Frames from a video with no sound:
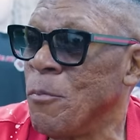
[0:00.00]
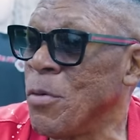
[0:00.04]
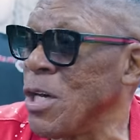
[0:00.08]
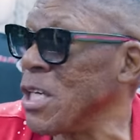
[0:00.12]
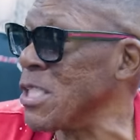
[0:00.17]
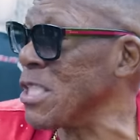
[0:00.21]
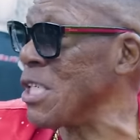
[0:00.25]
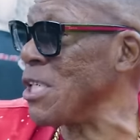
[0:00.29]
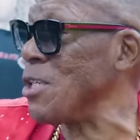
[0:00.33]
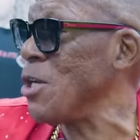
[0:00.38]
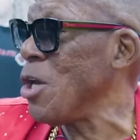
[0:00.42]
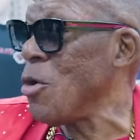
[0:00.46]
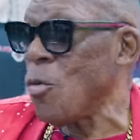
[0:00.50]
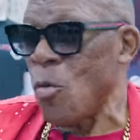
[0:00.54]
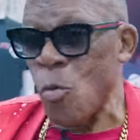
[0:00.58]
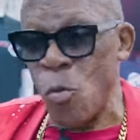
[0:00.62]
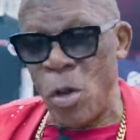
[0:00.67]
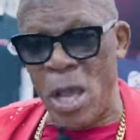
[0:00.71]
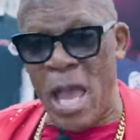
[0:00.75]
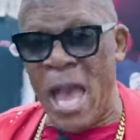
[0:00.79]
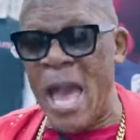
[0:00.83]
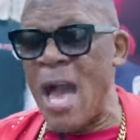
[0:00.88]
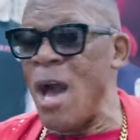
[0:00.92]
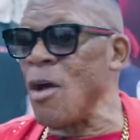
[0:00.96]
Because
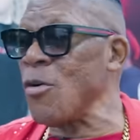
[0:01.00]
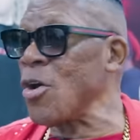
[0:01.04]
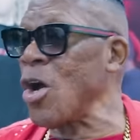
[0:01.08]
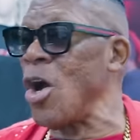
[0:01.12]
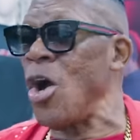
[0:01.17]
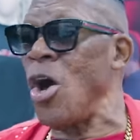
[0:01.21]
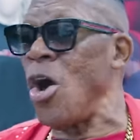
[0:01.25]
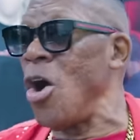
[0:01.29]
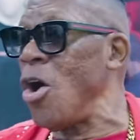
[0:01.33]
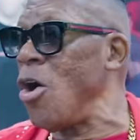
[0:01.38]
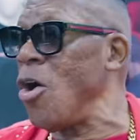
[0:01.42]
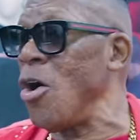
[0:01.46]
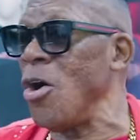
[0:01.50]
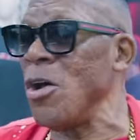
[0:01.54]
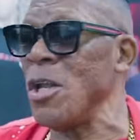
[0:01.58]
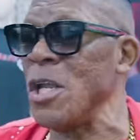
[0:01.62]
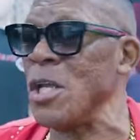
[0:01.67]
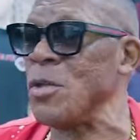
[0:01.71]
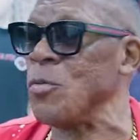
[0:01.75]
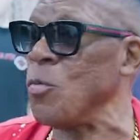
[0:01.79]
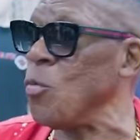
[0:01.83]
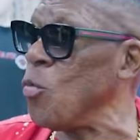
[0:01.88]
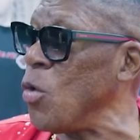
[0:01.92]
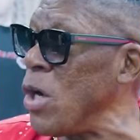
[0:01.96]
it's
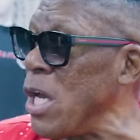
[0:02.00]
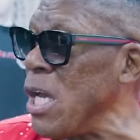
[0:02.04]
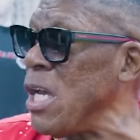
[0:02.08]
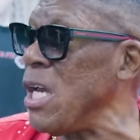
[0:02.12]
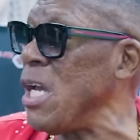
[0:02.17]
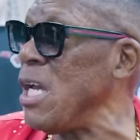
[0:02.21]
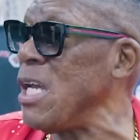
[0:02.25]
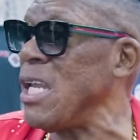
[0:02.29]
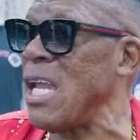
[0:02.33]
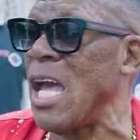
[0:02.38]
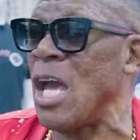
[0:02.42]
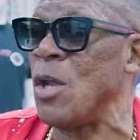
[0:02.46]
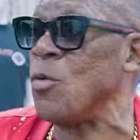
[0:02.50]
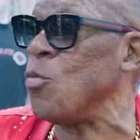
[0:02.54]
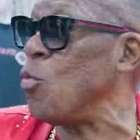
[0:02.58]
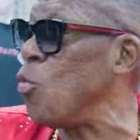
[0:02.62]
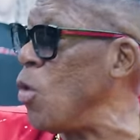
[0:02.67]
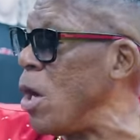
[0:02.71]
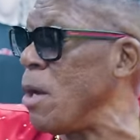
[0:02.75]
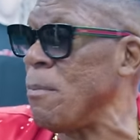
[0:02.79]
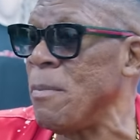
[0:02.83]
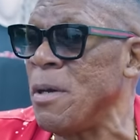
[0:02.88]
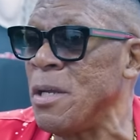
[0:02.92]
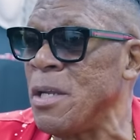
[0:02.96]
alcohol and weed
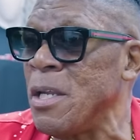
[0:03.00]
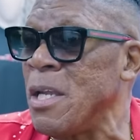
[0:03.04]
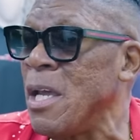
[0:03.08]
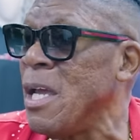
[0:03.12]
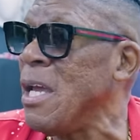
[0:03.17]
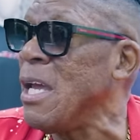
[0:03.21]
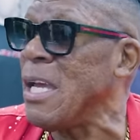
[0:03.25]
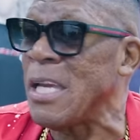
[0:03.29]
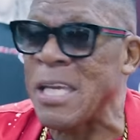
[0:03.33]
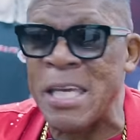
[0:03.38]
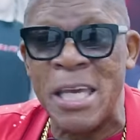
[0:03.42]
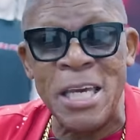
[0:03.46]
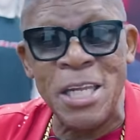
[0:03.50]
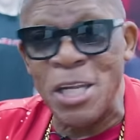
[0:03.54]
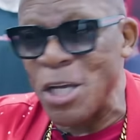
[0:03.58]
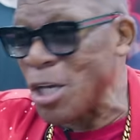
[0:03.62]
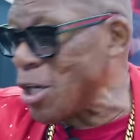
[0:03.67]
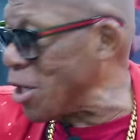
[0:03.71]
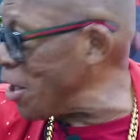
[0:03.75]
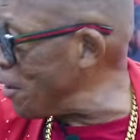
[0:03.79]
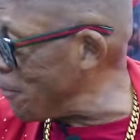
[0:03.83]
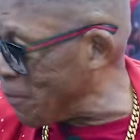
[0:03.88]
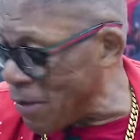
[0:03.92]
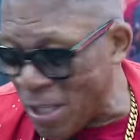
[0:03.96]
and women get
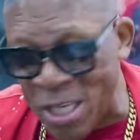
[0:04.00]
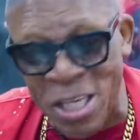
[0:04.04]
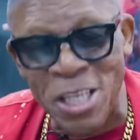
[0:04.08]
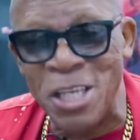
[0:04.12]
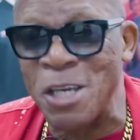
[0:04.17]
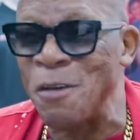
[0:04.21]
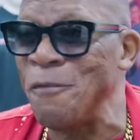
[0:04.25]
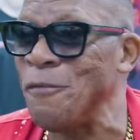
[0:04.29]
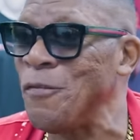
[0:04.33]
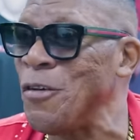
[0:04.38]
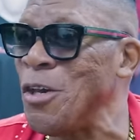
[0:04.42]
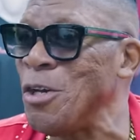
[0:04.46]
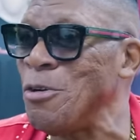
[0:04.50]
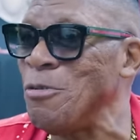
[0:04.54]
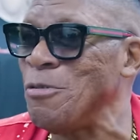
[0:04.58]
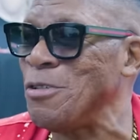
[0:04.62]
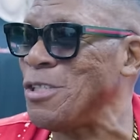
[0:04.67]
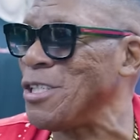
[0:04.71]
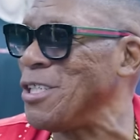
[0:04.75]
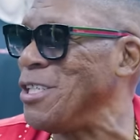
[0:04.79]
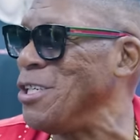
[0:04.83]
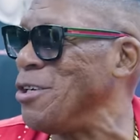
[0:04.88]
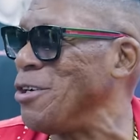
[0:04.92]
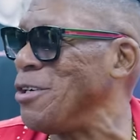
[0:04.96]
a, get
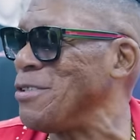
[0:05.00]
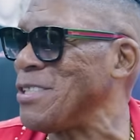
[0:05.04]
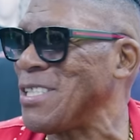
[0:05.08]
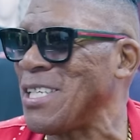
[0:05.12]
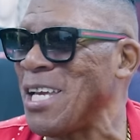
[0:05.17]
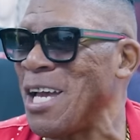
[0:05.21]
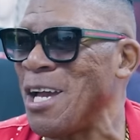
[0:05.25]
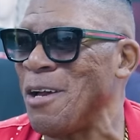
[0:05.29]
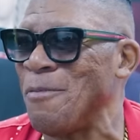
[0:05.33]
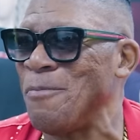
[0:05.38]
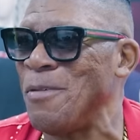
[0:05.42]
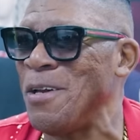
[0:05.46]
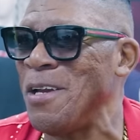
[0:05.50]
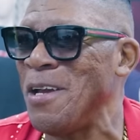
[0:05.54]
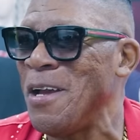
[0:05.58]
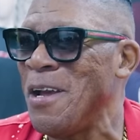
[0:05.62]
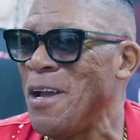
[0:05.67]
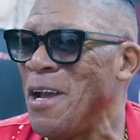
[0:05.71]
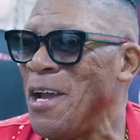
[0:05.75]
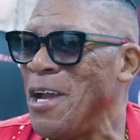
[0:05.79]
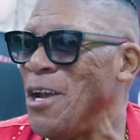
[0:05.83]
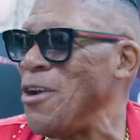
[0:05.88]
confusion. You understand me?